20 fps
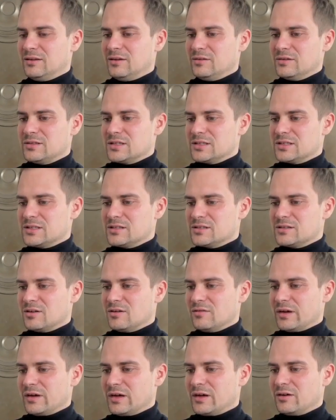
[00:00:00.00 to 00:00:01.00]
it's a sort
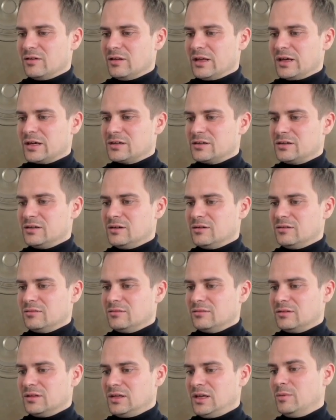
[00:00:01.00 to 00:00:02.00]
of like
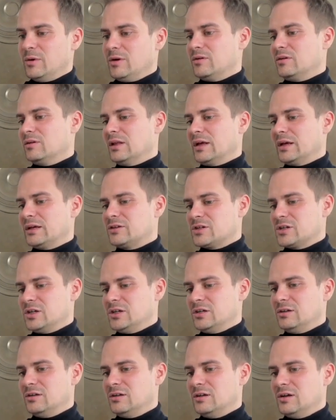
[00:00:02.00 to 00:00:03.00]
email
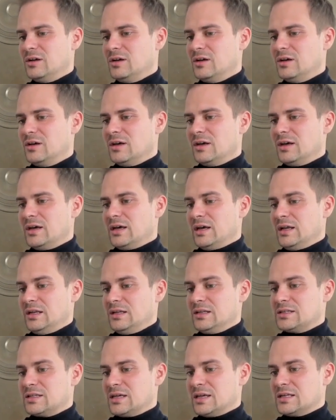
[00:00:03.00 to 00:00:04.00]
collection, and
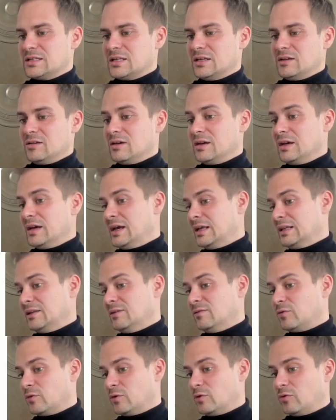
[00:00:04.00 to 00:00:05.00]
it says that you can get them
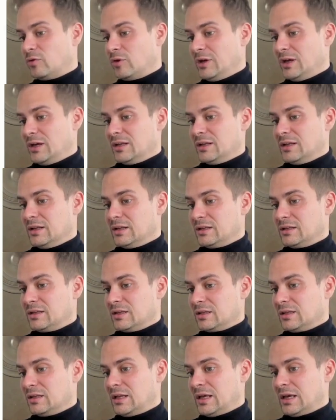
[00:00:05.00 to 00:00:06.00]
for free at the
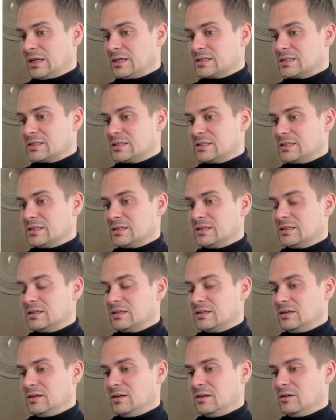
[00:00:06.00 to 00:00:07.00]
next,
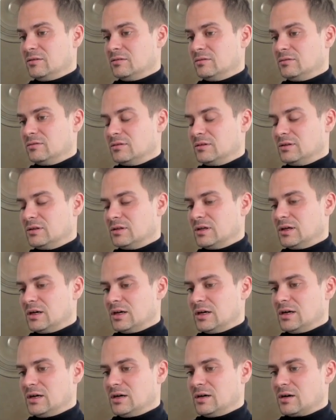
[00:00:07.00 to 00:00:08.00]

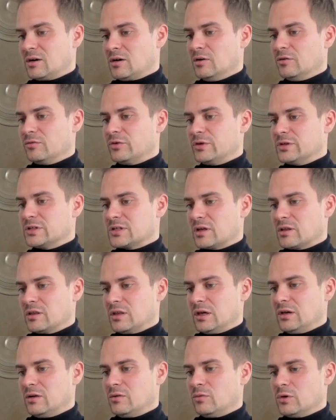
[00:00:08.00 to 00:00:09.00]
conference, I
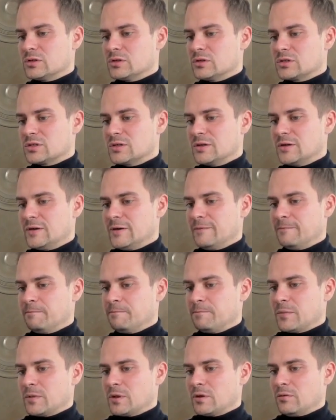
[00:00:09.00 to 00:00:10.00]
think it was
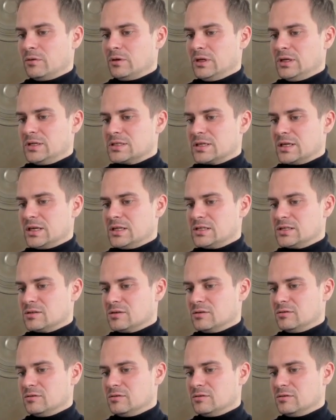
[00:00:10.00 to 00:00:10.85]
what they said.